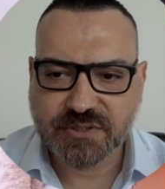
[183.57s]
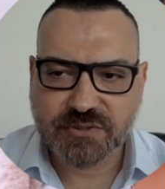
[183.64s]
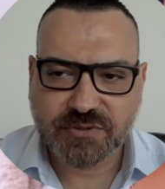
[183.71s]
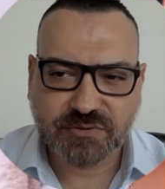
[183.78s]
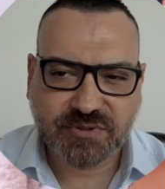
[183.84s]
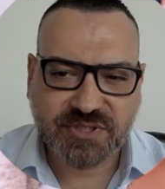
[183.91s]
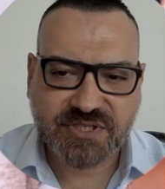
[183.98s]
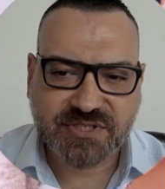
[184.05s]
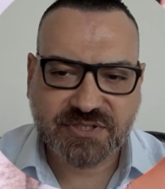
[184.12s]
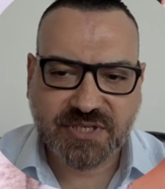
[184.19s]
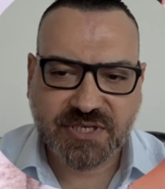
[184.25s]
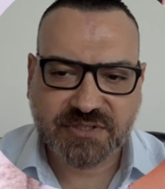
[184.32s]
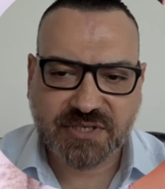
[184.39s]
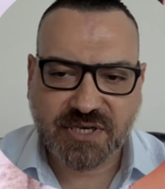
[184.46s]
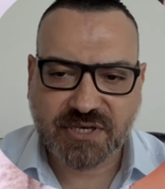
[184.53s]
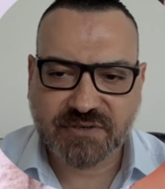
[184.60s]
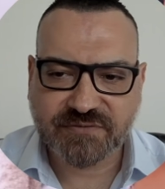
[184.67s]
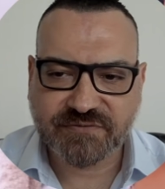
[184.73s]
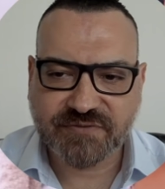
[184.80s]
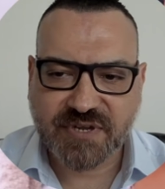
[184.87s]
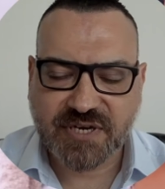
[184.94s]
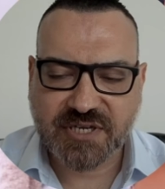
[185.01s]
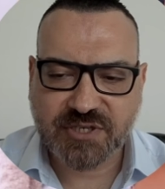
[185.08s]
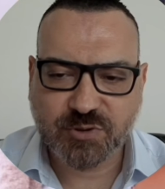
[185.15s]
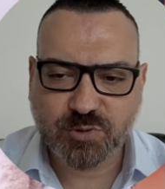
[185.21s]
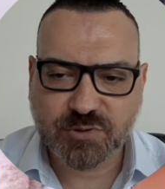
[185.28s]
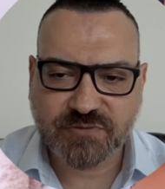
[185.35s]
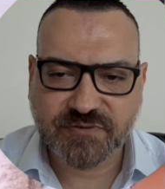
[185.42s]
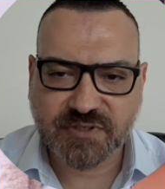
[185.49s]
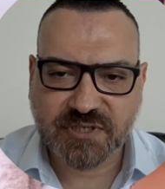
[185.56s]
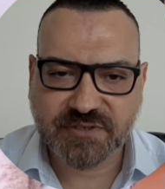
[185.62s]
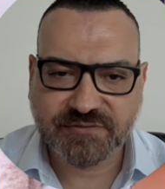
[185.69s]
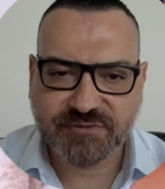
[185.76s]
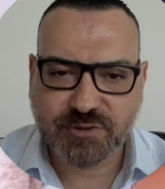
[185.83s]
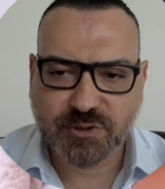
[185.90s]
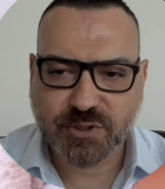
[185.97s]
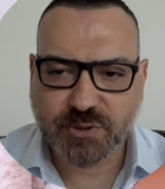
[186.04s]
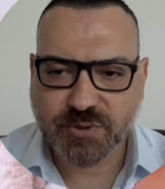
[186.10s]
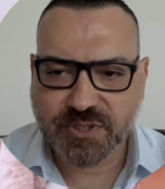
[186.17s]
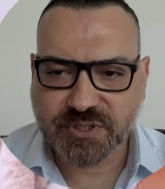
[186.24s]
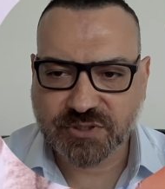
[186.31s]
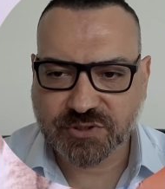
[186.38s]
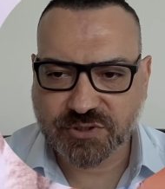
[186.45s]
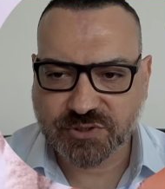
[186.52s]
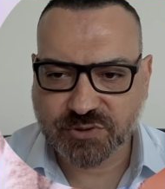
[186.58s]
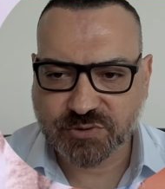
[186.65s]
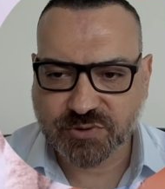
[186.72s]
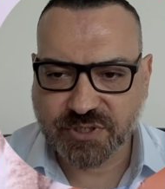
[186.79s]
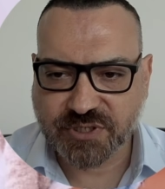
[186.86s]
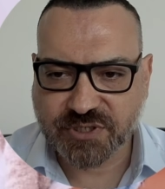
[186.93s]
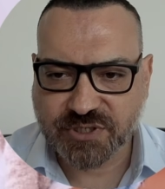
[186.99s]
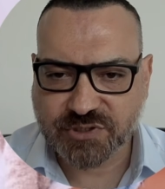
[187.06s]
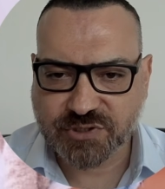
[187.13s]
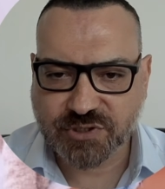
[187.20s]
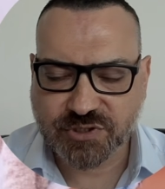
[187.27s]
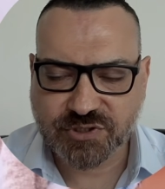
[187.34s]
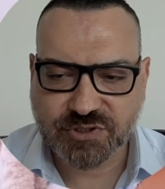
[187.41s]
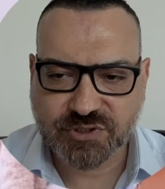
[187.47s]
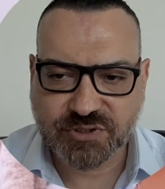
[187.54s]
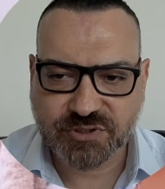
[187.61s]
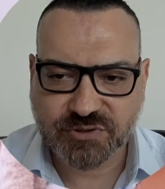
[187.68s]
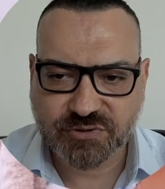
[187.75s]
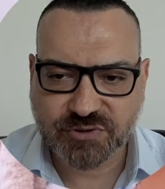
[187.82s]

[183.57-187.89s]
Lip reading: So these data are very useful if you're going to do a research